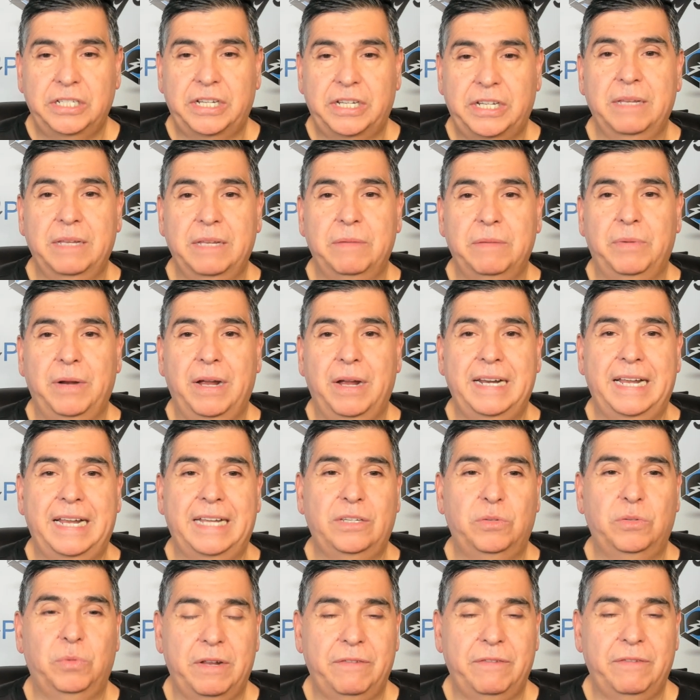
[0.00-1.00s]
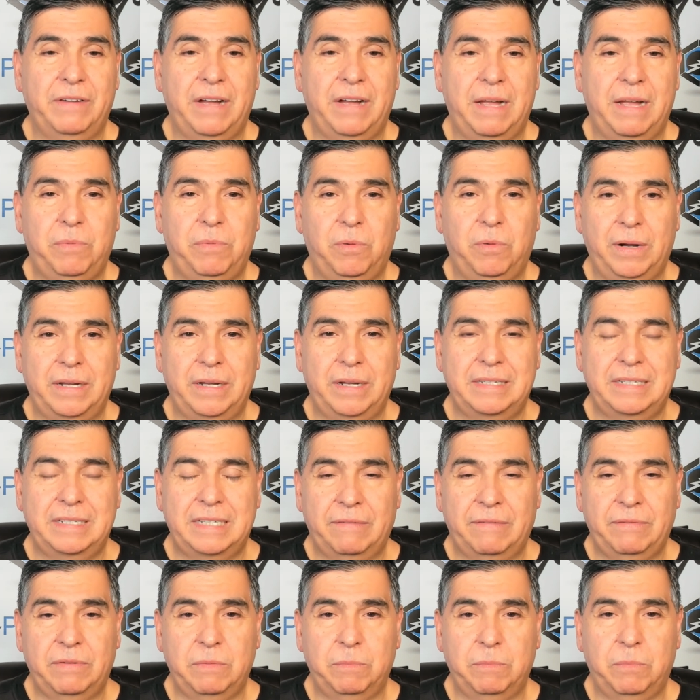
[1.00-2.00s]
Jaylen Brown had twenty-five point
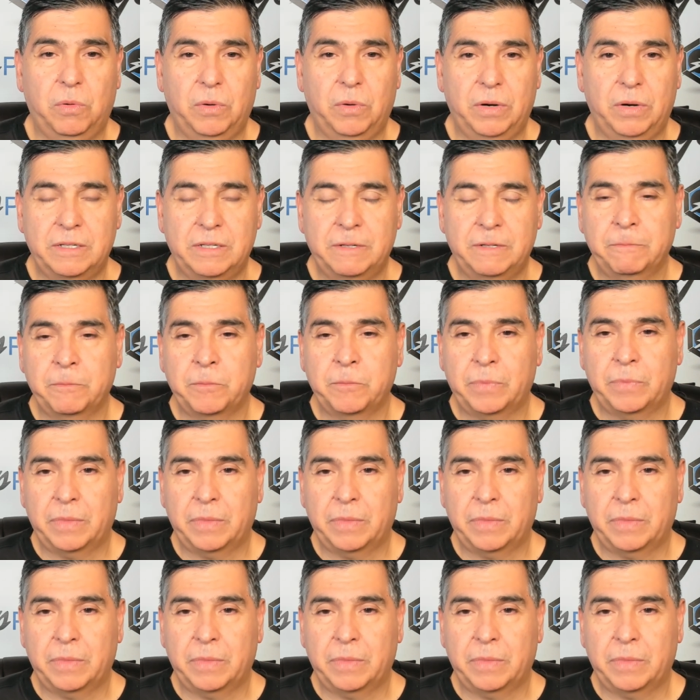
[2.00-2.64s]
seven boards.